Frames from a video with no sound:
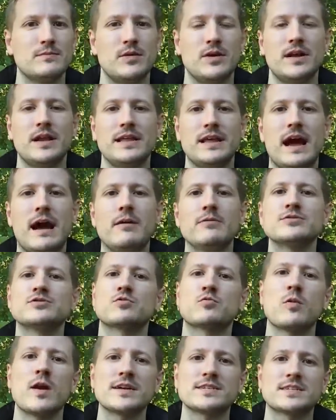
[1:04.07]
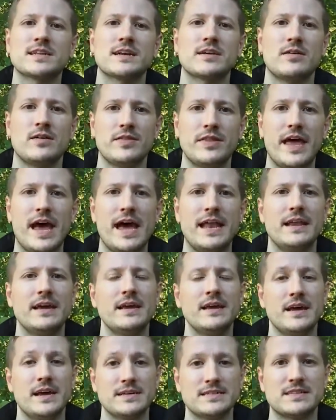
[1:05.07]
but I was resting on that
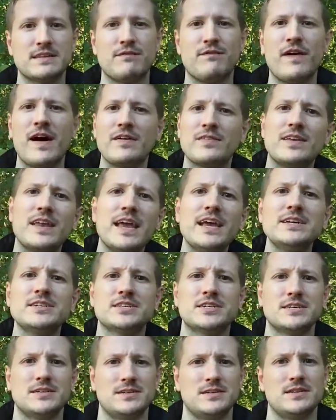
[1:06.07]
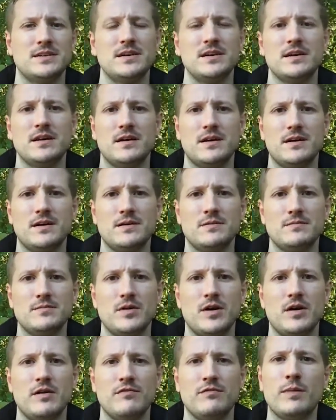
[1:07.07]
as the foundation
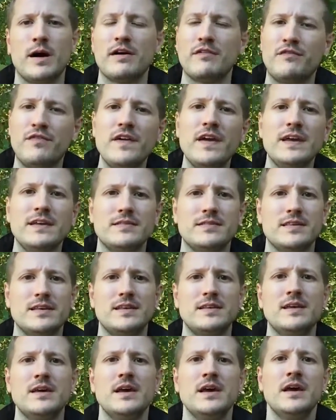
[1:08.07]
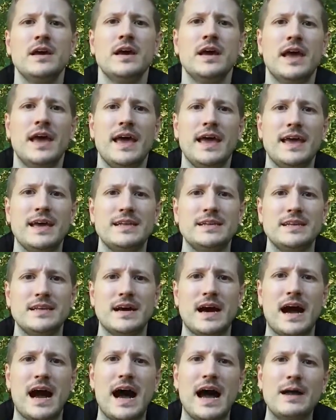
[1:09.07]
of my faith. And
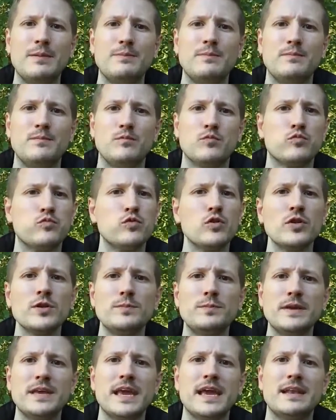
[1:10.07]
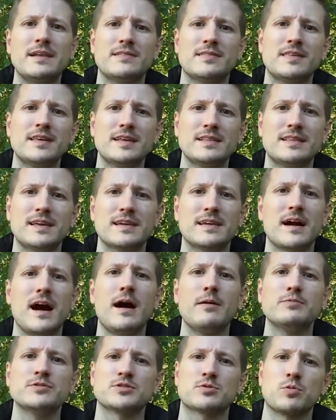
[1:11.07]
I really began to think that
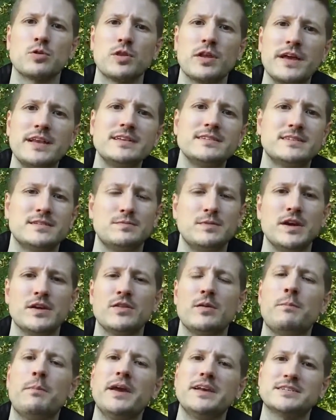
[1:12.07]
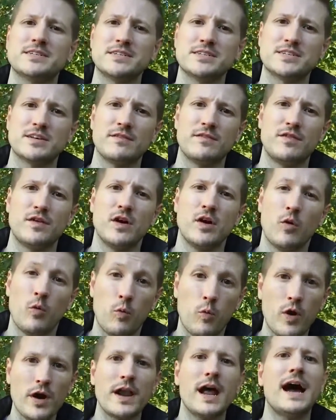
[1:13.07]
God was relating to me on the basis of
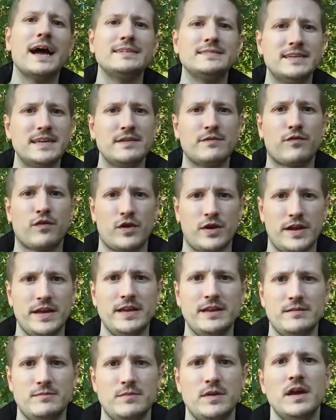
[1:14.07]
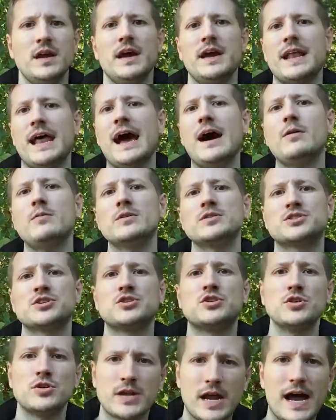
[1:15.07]
what I did for him and how
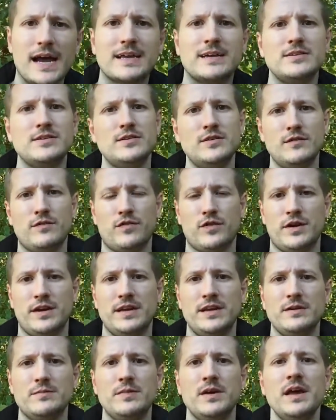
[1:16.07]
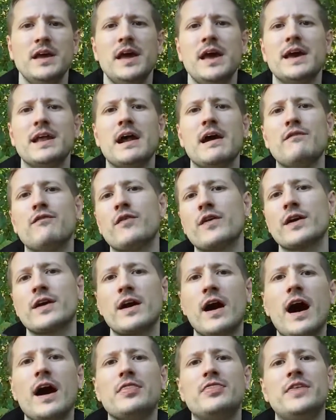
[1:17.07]
much good I could do for him. And I
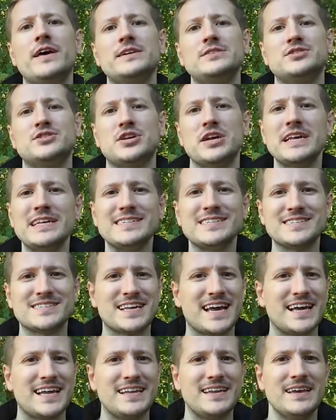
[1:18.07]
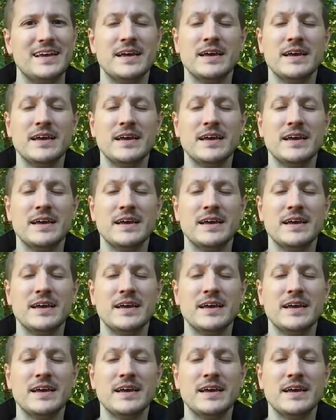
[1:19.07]
forgot that Jesus had